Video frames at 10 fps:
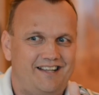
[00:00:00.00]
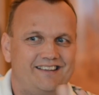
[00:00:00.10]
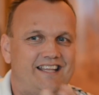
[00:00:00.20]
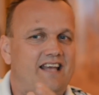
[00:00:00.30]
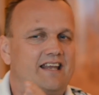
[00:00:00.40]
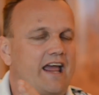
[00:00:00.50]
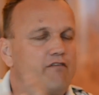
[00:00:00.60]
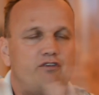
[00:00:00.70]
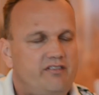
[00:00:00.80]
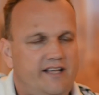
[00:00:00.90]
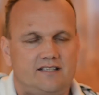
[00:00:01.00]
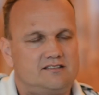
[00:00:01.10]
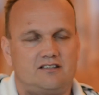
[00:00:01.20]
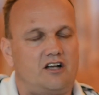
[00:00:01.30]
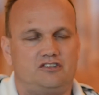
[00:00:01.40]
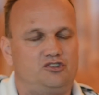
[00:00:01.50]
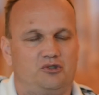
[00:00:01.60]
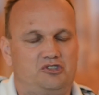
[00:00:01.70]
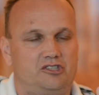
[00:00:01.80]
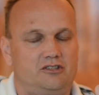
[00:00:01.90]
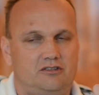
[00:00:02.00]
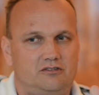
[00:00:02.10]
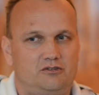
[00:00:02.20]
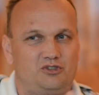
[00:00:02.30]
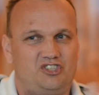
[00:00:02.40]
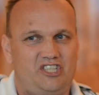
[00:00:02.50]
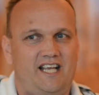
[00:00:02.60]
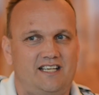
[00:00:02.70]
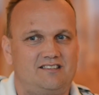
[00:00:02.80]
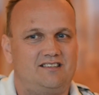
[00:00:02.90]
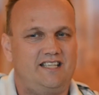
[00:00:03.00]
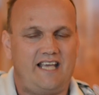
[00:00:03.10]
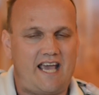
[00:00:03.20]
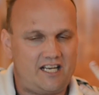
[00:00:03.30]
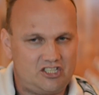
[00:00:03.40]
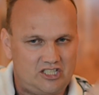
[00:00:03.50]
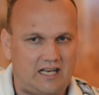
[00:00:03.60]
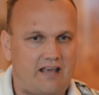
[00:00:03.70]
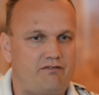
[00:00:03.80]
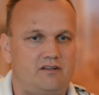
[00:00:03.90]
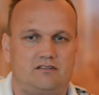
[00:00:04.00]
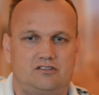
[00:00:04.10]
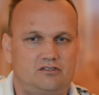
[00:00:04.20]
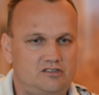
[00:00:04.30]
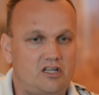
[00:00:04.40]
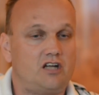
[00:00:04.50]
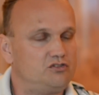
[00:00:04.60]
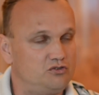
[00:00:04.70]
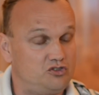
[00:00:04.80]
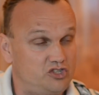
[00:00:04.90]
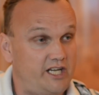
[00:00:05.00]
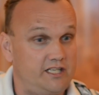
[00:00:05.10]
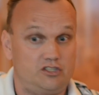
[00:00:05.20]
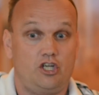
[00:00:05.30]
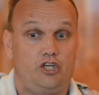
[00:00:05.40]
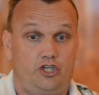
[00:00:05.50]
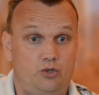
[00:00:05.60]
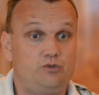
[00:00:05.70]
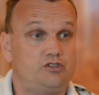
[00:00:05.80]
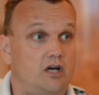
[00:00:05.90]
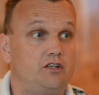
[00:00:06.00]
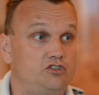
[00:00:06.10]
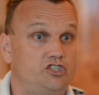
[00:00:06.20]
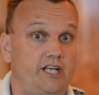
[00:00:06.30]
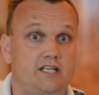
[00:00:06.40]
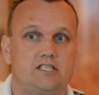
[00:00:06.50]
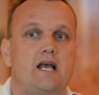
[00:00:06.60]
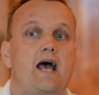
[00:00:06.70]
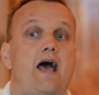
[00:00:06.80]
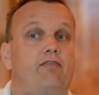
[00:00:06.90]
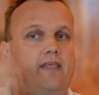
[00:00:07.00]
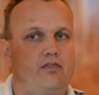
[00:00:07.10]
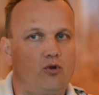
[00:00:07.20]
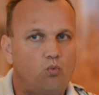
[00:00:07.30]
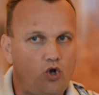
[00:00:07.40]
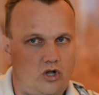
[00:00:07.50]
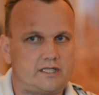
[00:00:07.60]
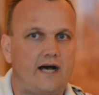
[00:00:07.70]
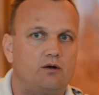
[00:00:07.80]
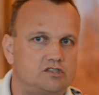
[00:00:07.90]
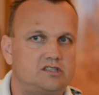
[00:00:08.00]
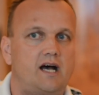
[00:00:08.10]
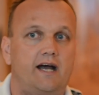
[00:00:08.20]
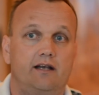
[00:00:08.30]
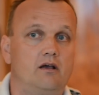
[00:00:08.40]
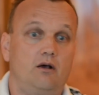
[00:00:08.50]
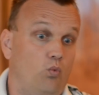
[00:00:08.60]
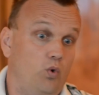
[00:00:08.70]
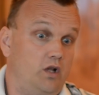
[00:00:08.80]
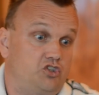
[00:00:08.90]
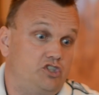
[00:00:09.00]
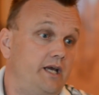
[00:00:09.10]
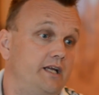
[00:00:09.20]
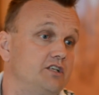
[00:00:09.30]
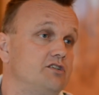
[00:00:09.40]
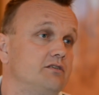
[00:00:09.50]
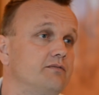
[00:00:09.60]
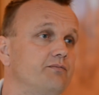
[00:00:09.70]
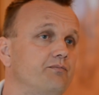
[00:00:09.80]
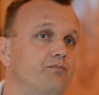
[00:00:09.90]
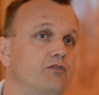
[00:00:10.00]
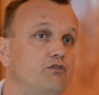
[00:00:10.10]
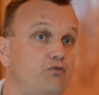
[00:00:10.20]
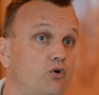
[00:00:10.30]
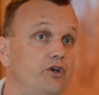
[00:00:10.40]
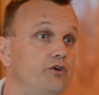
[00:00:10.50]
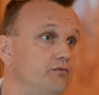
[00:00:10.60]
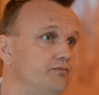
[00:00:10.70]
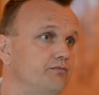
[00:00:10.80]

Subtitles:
then everything starts to change. The energy level starts to change. You start to change. And then the world outside will change for you.